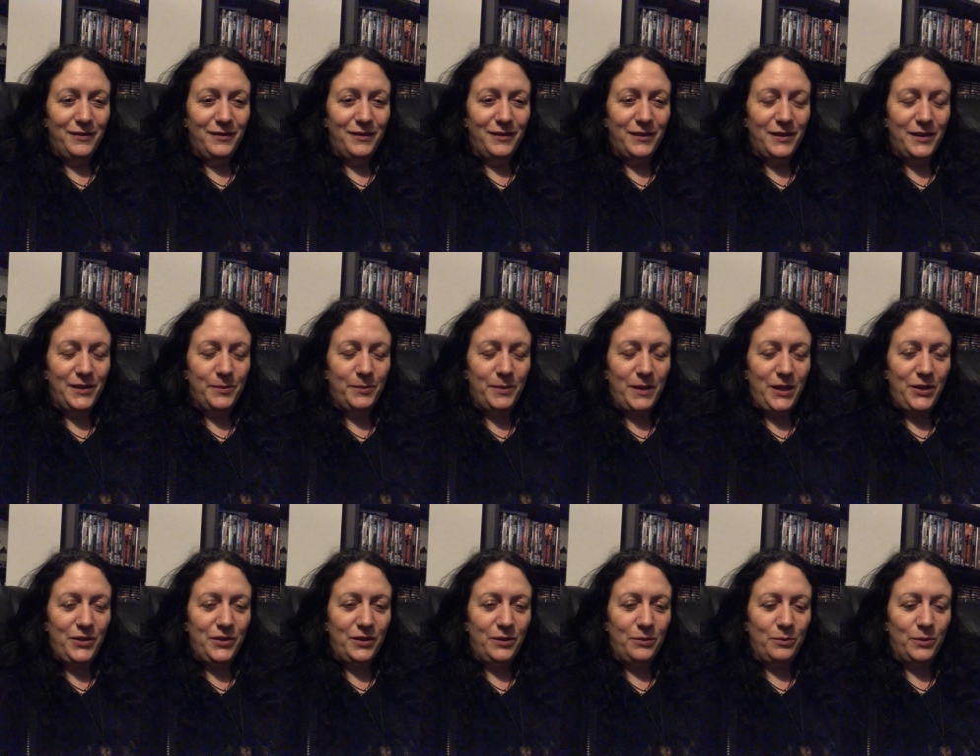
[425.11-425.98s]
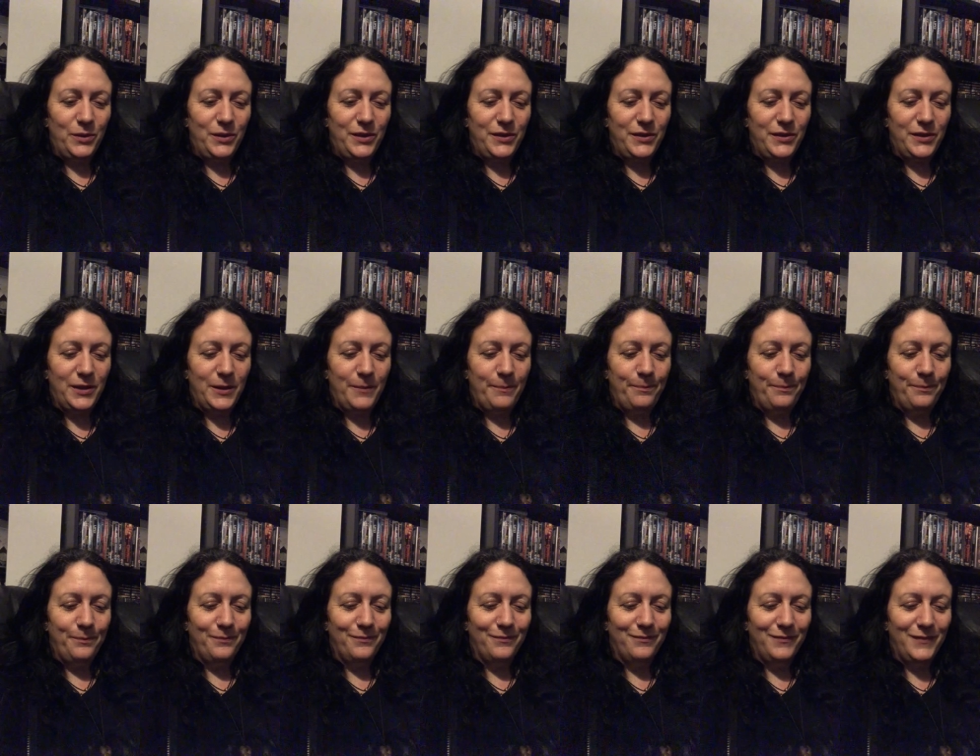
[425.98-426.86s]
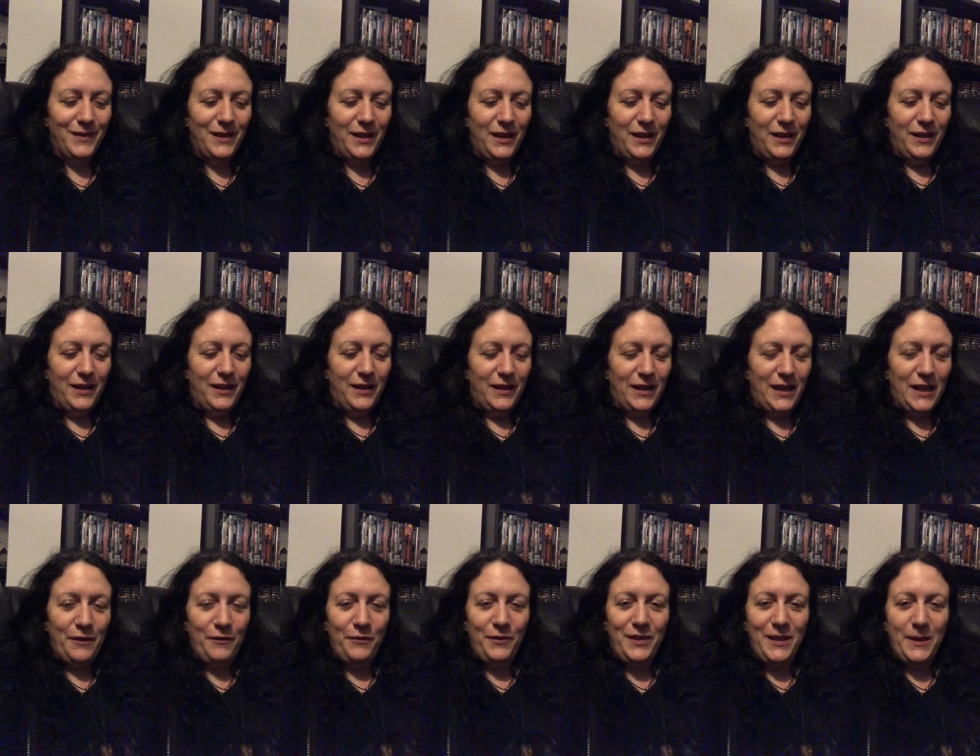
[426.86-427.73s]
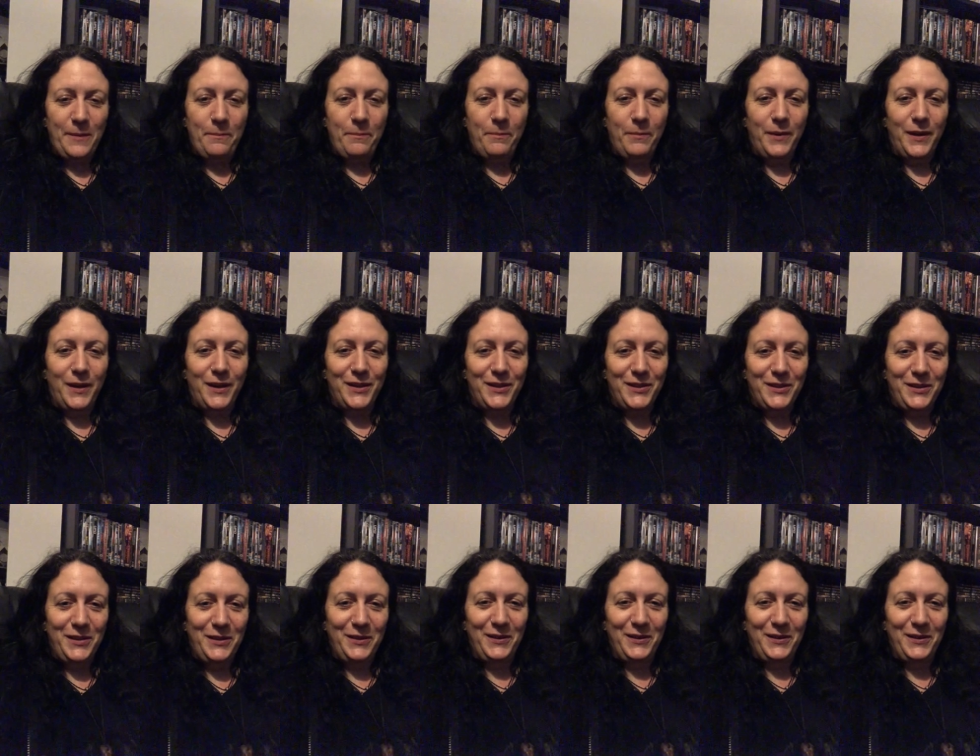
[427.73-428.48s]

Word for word: this patient, was um, everything but.